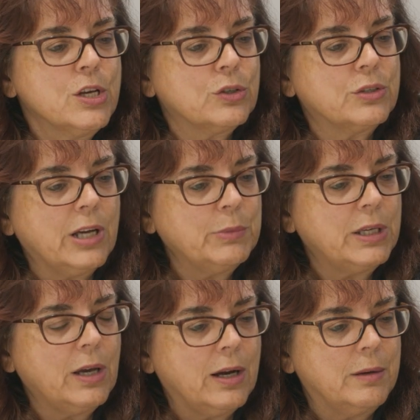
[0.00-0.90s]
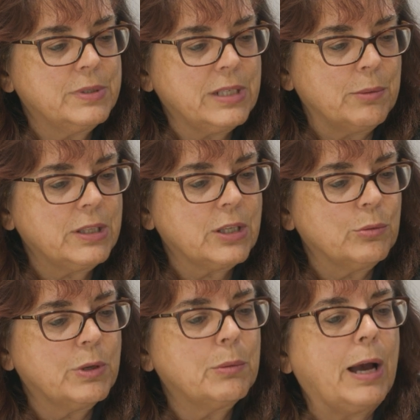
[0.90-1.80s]
So tell me a
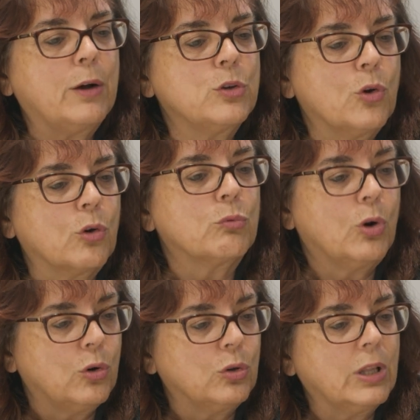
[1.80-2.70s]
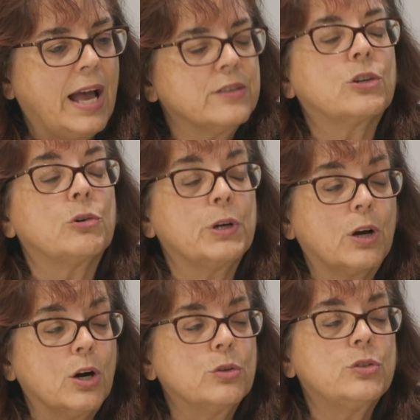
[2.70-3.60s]
little bit about your role as a career
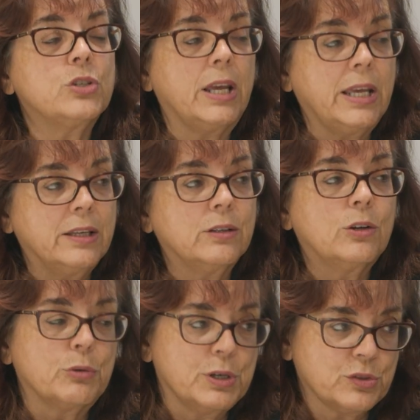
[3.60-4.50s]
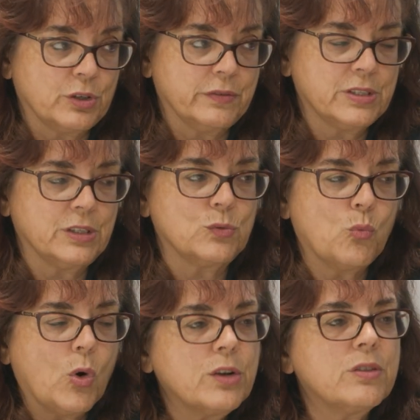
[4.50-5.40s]
coach in career services.
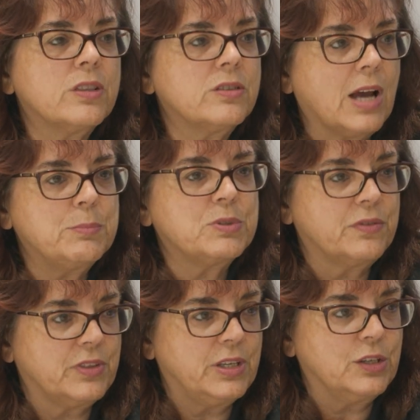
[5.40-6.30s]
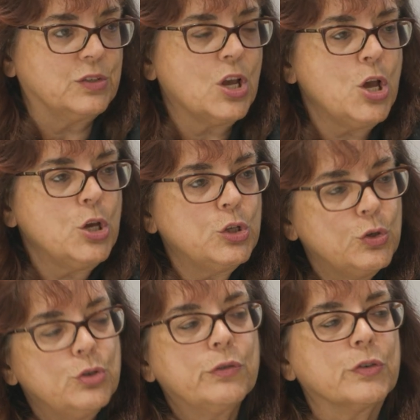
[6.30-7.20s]
What are the types of things
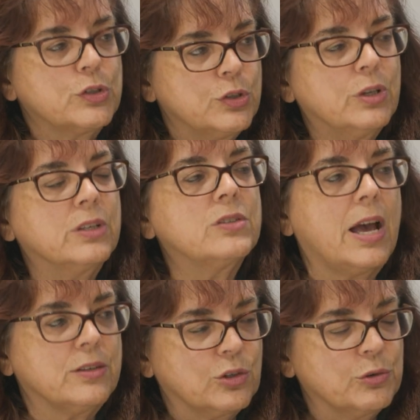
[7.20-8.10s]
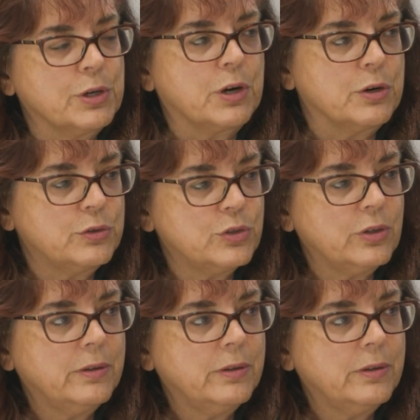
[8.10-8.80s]
you do for students as a career coach?